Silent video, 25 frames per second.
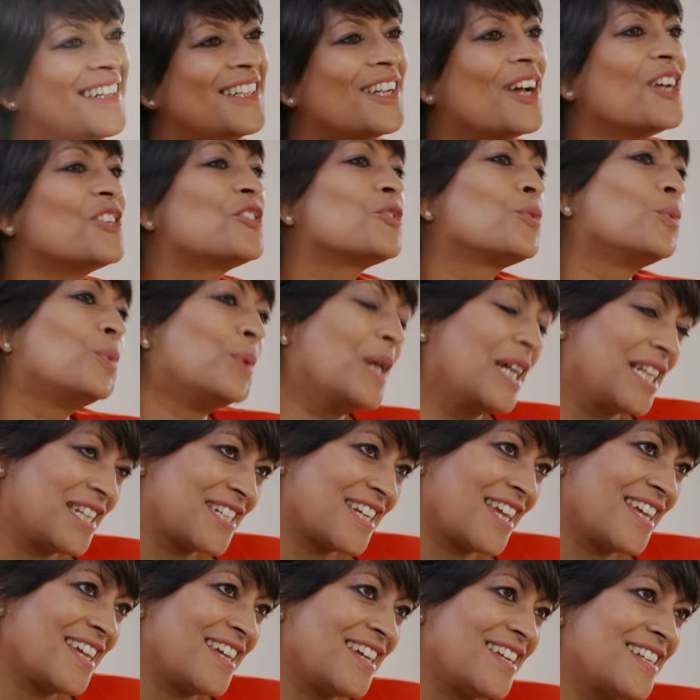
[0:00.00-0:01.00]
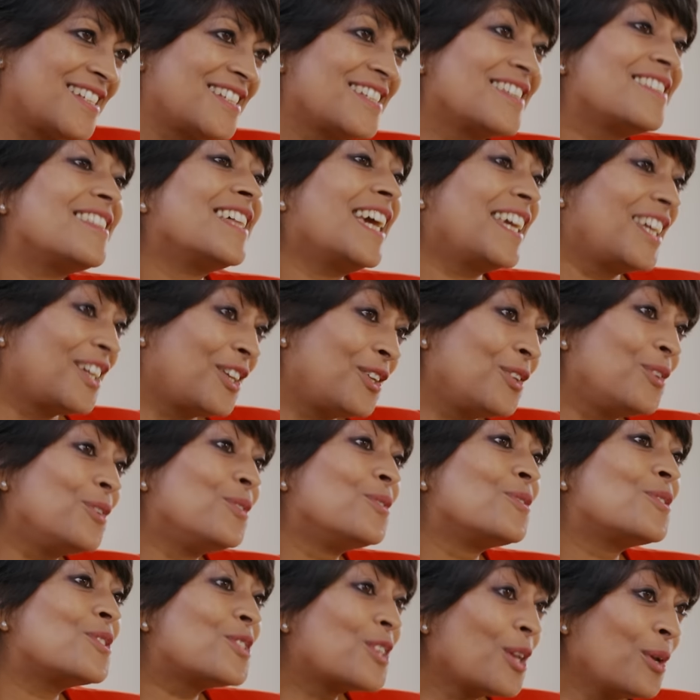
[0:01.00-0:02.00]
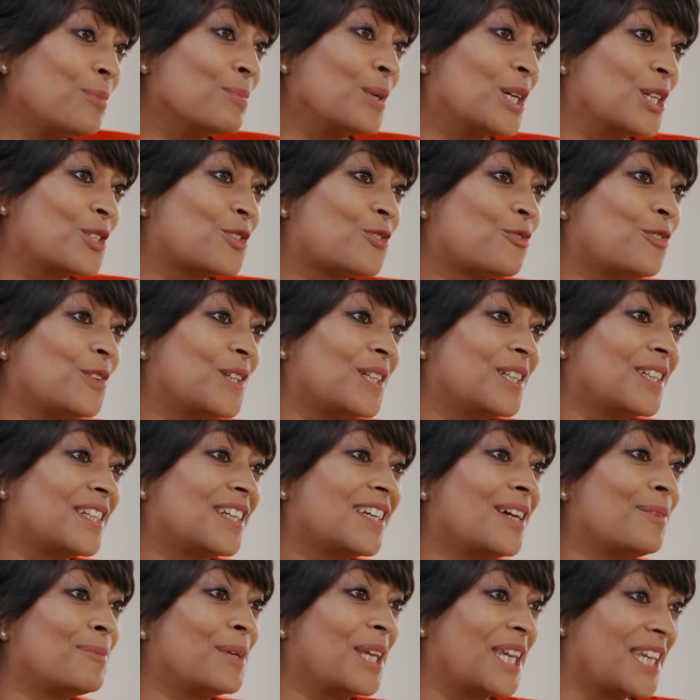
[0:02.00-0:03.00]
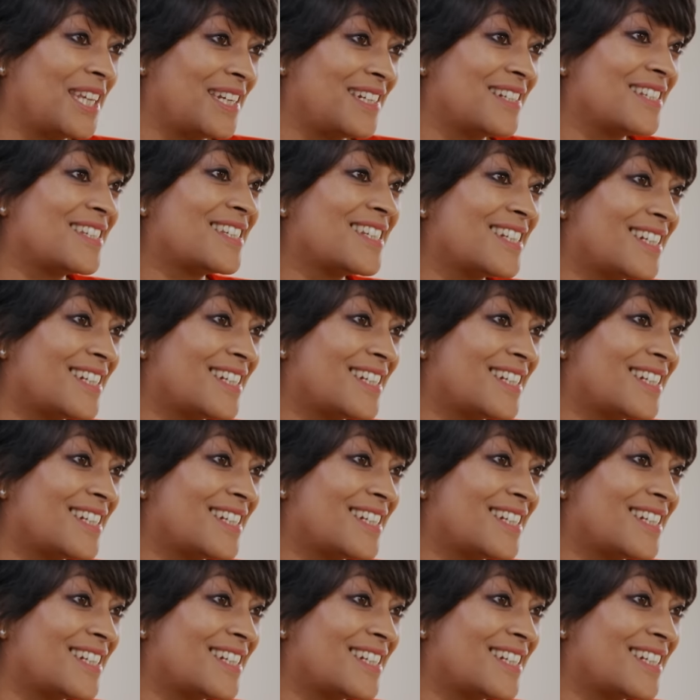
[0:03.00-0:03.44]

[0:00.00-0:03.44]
Nigel Whitehead, thank you so much for coming in